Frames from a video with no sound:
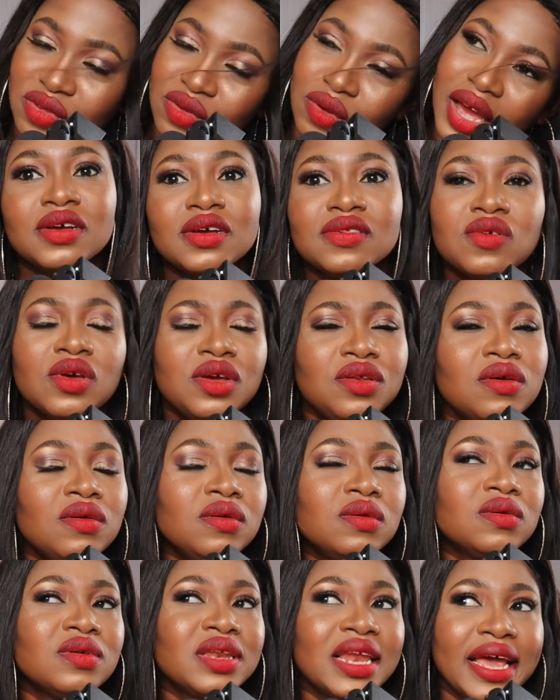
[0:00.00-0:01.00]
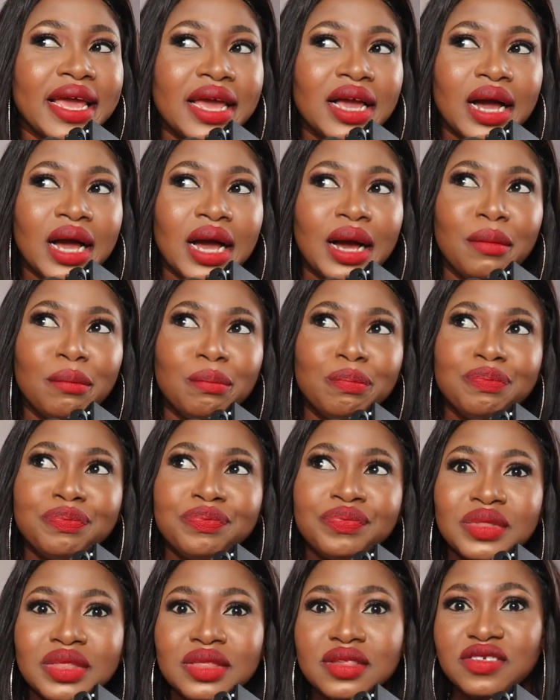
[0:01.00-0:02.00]
so so it don't look like um
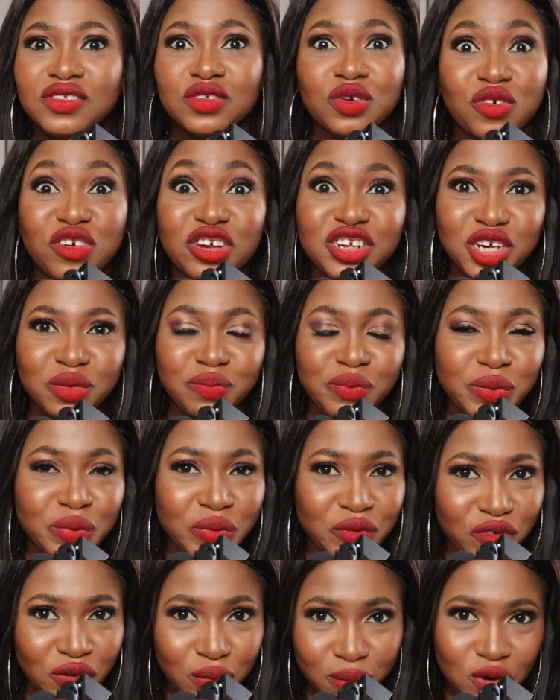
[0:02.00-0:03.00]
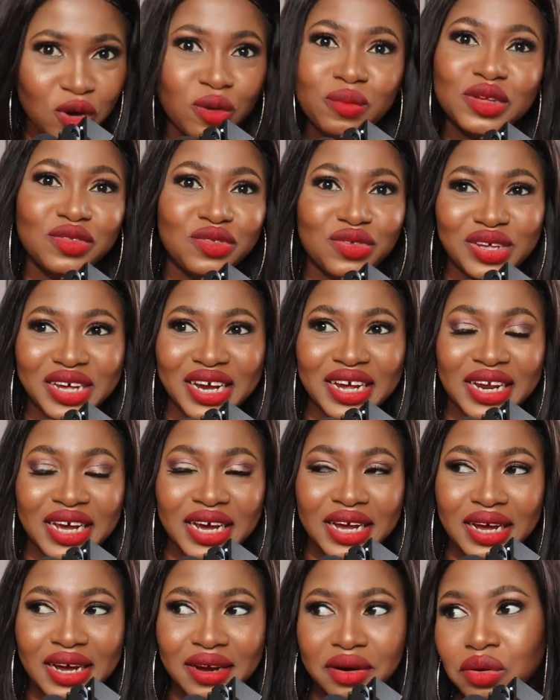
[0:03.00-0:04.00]
discouraging people from coming to
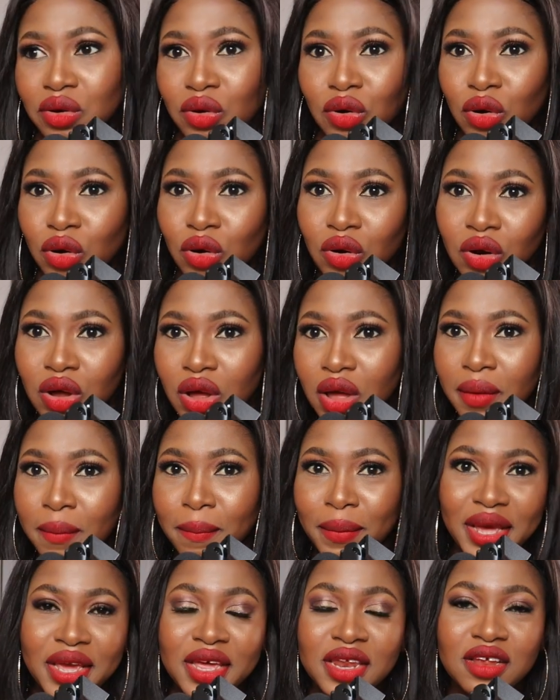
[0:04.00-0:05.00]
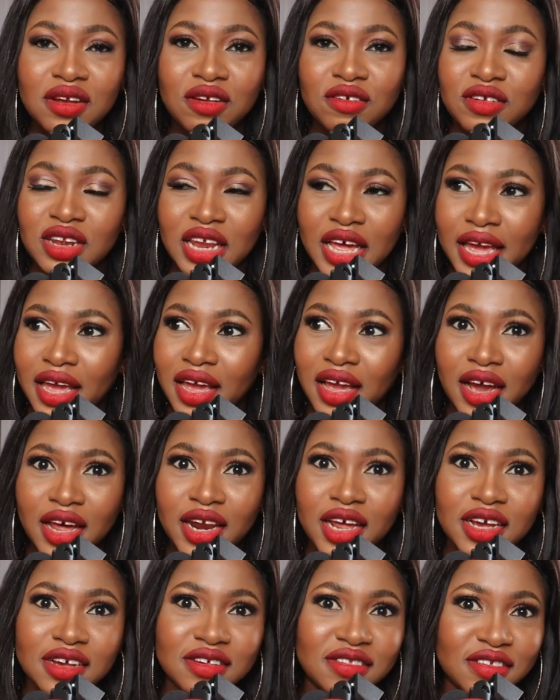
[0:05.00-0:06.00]
Ghana or making it look like
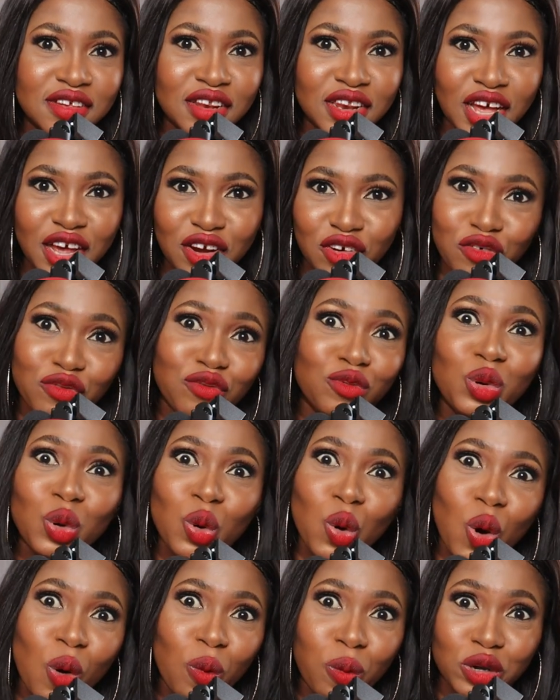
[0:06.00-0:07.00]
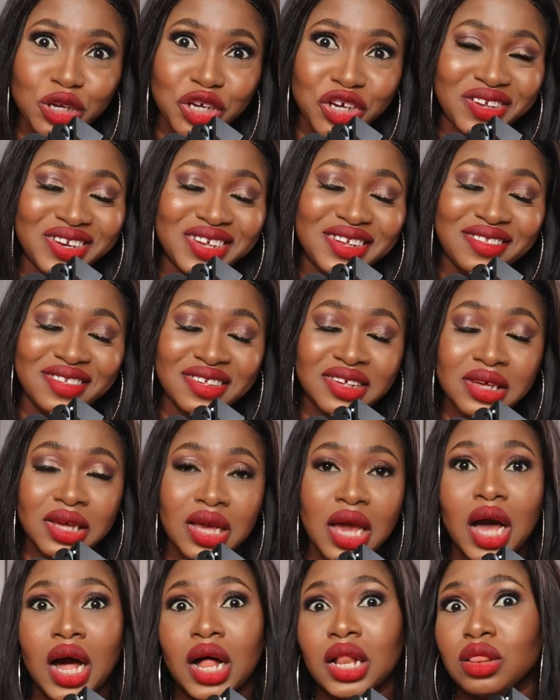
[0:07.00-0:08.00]
Ghana is a land of no opportunity
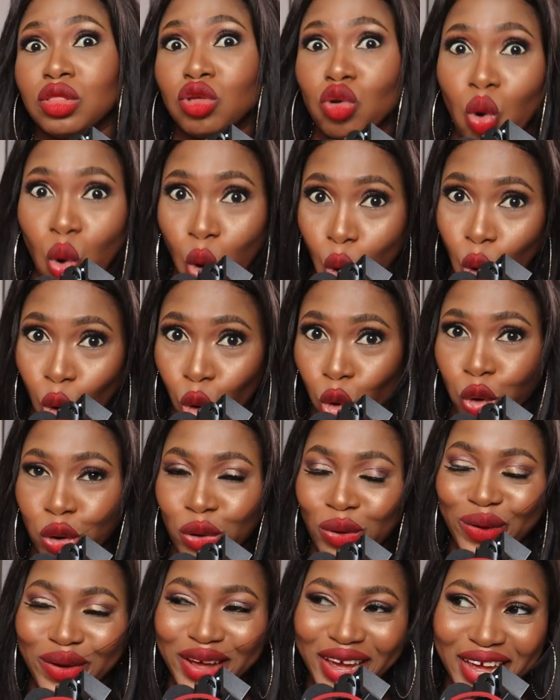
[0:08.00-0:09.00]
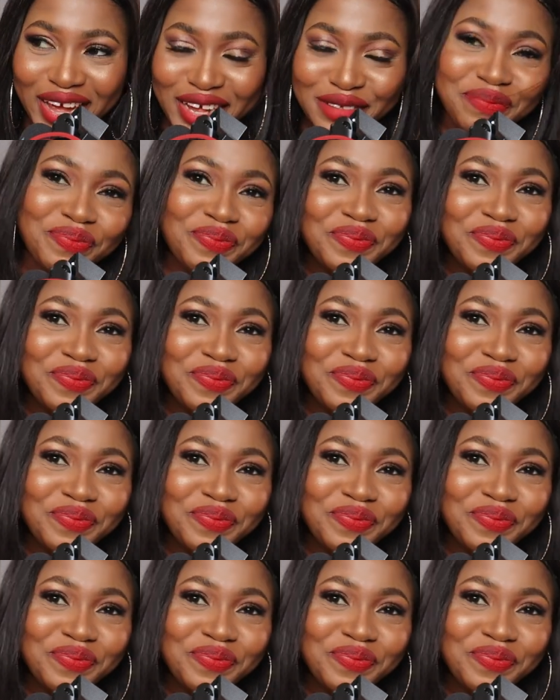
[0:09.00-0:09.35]
at all. Okay.